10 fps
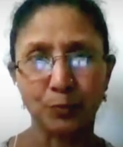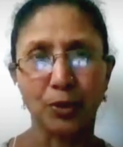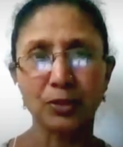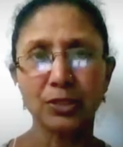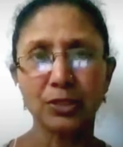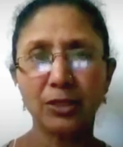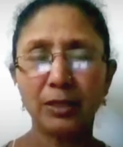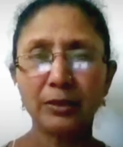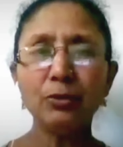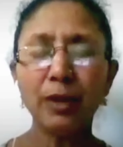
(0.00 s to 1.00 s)
pot,
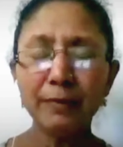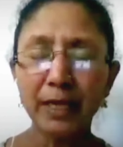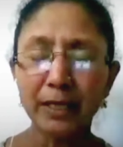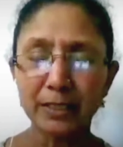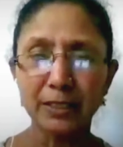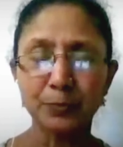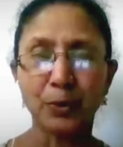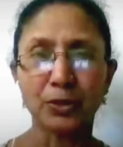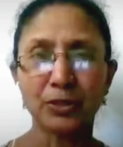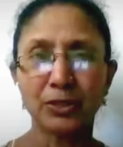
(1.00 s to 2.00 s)
then you have an excellent
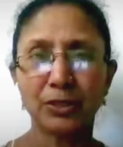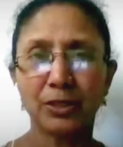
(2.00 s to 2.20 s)
pot.